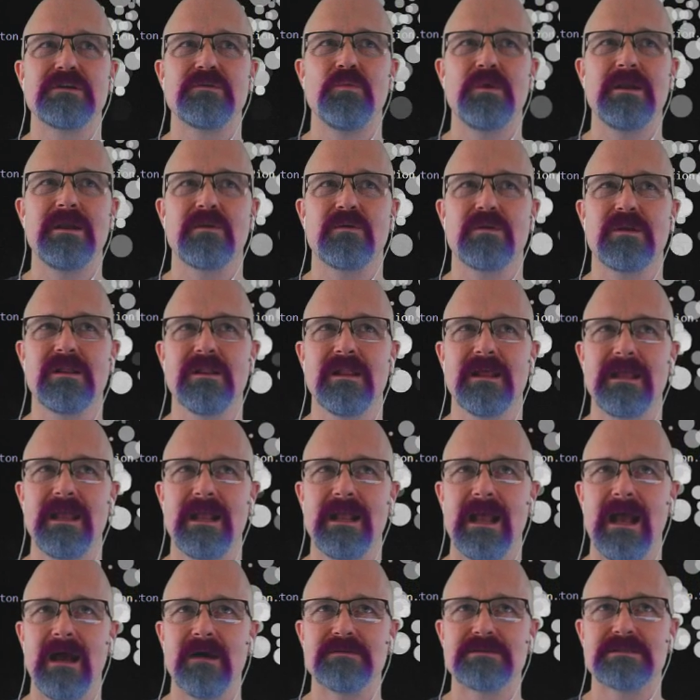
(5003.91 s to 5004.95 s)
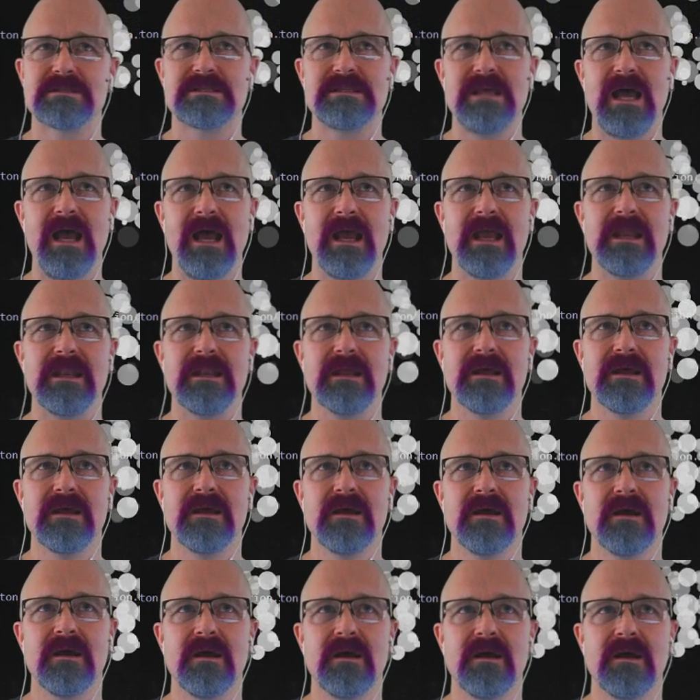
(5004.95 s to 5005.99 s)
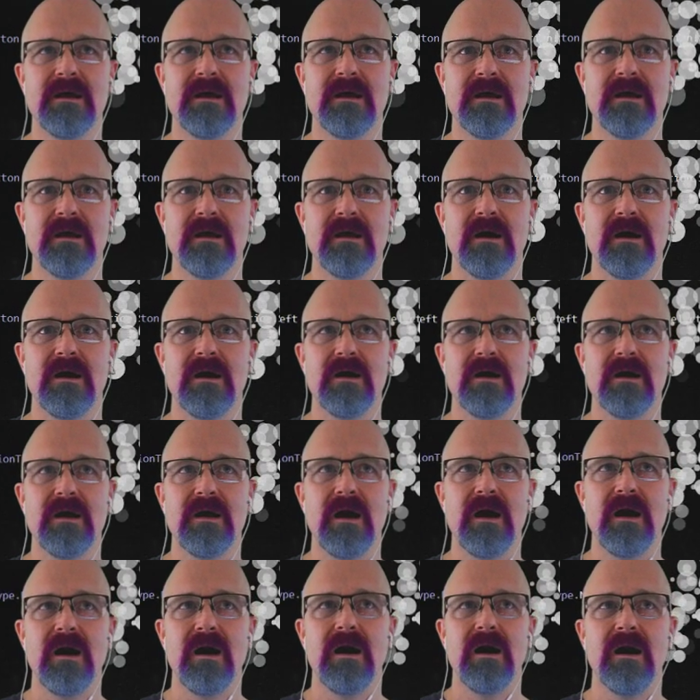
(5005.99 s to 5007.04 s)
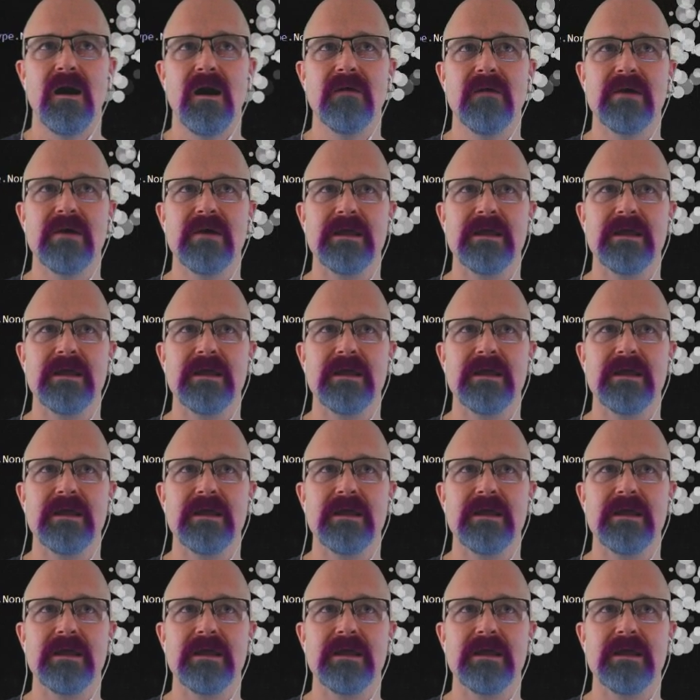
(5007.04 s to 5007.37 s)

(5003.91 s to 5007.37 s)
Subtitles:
we're clicking outside of it.